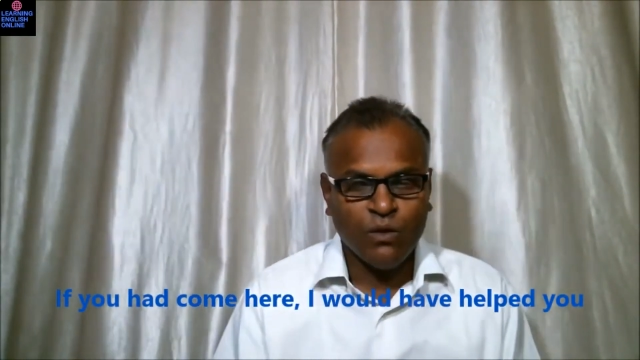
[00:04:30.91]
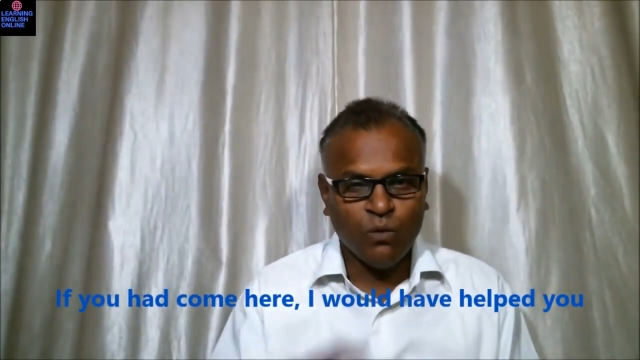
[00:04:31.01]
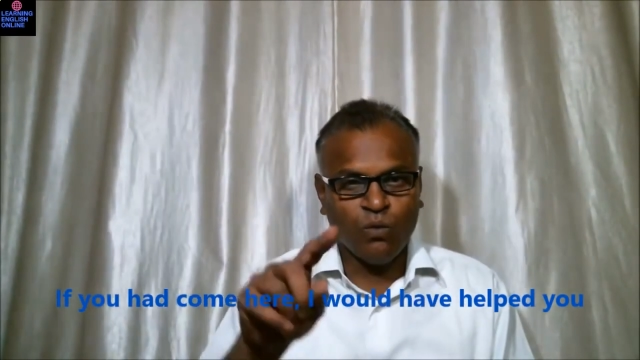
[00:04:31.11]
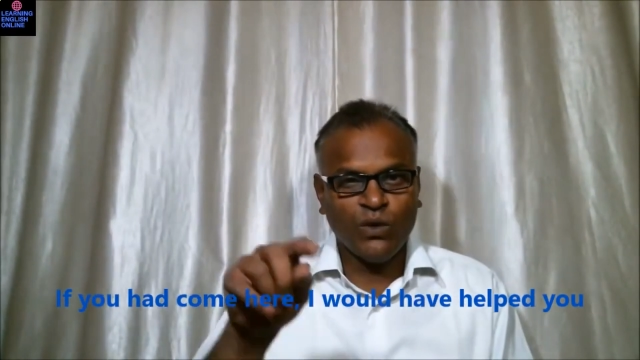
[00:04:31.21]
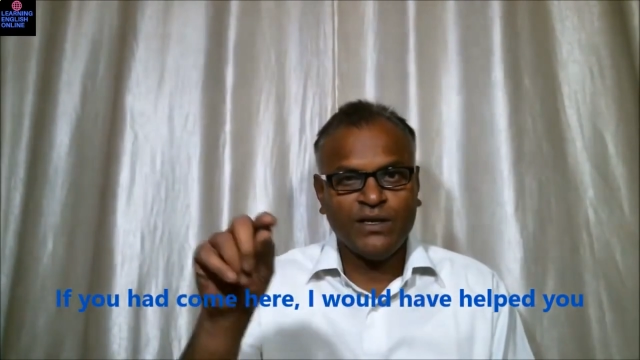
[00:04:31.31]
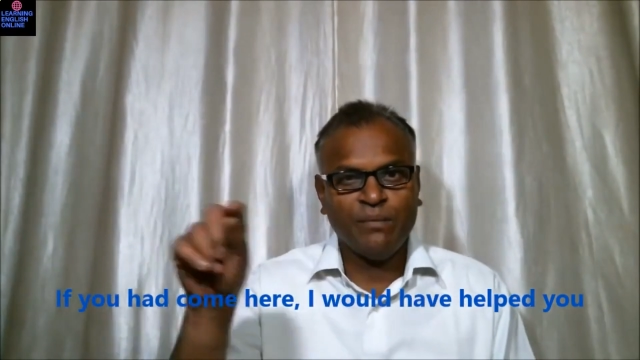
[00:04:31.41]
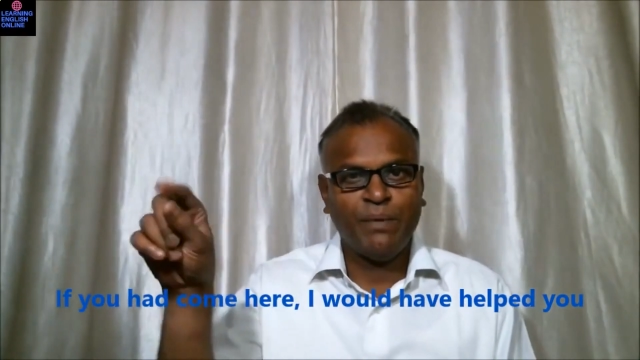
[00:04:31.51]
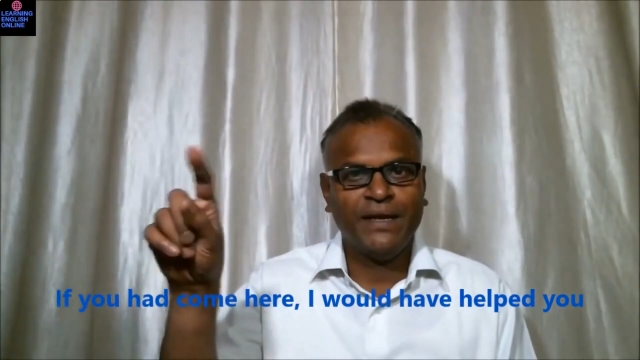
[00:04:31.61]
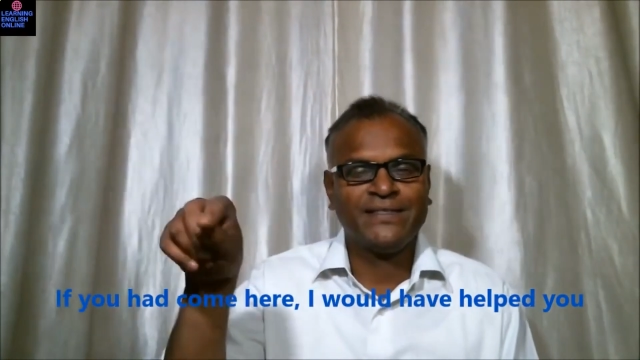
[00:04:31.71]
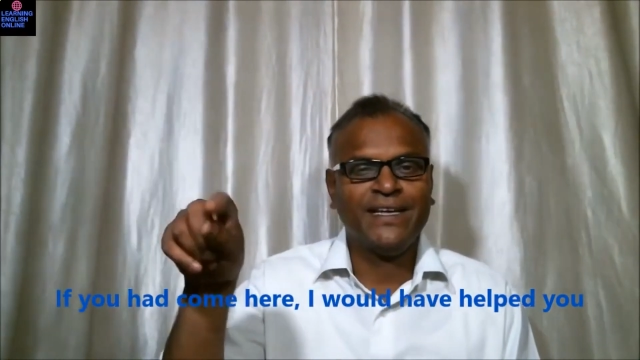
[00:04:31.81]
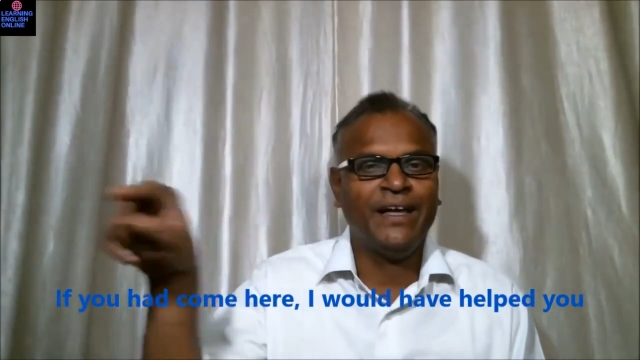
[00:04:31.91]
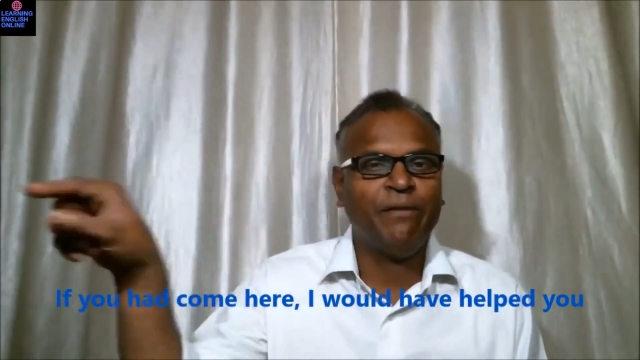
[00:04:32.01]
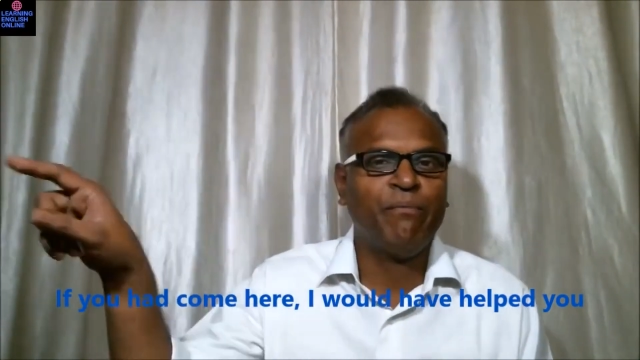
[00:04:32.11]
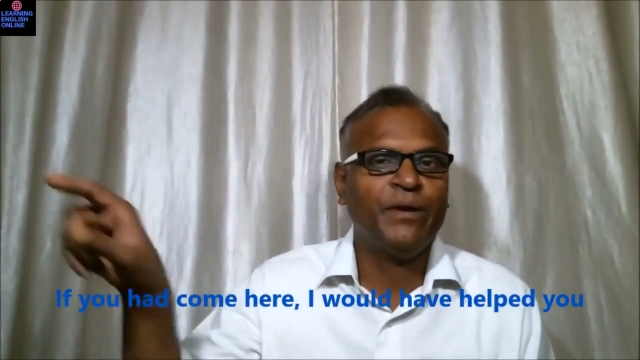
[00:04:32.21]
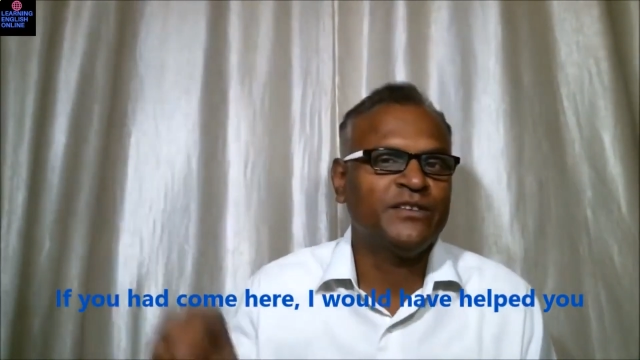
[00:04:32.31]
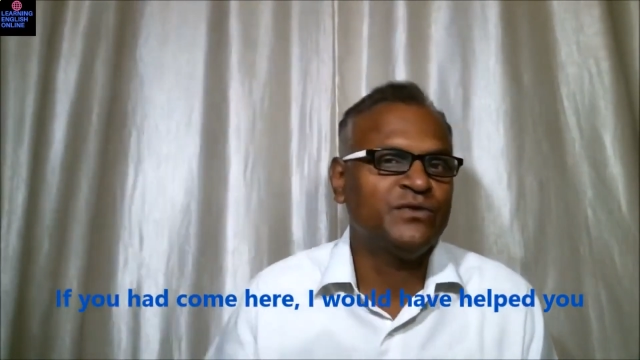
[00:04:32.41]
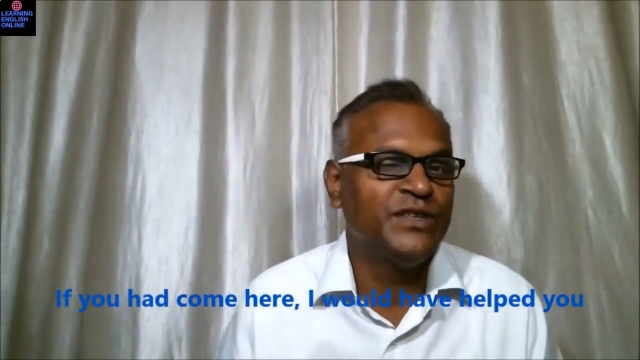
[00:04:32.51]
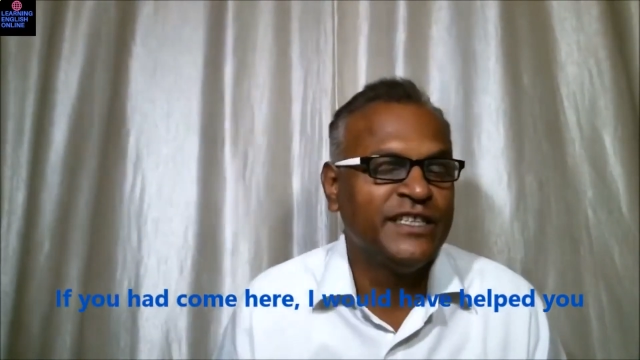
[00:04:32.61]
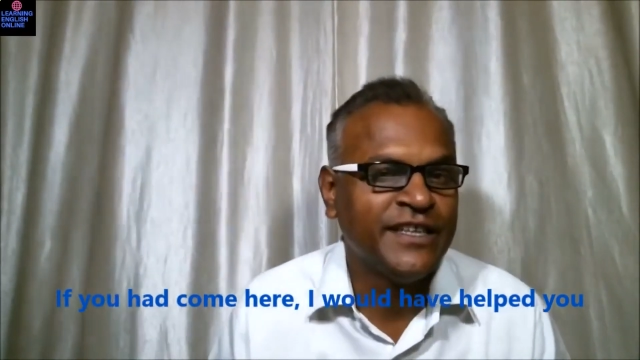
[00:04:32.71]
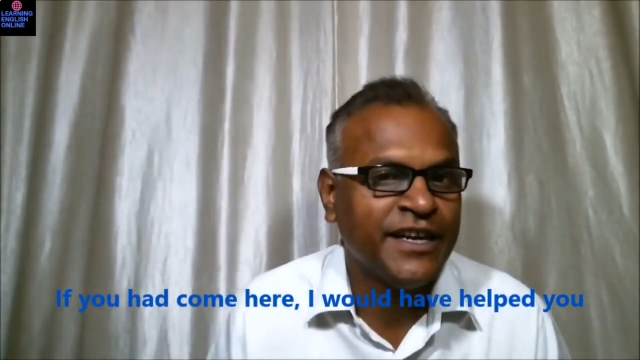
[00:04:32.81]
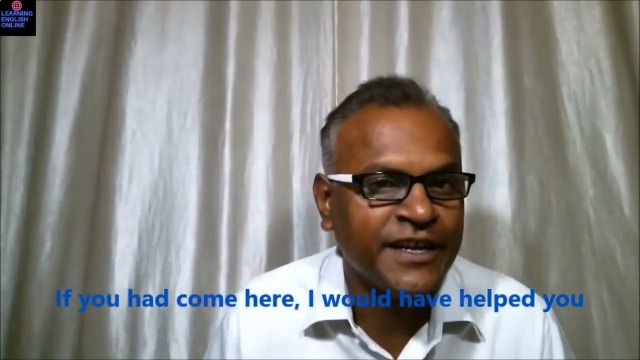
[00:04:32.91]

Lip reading: Would plus have plus V3.